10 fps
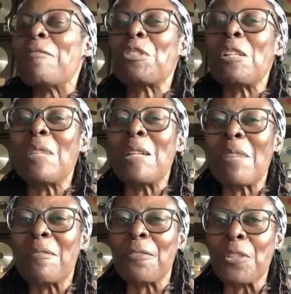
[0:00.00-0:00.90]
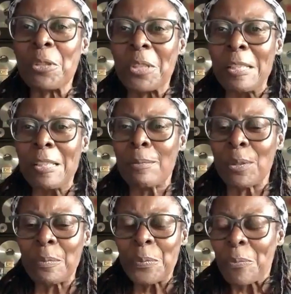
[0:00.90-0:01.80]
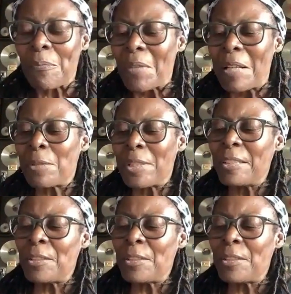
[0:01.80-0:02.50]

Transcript: After I made my first album, I went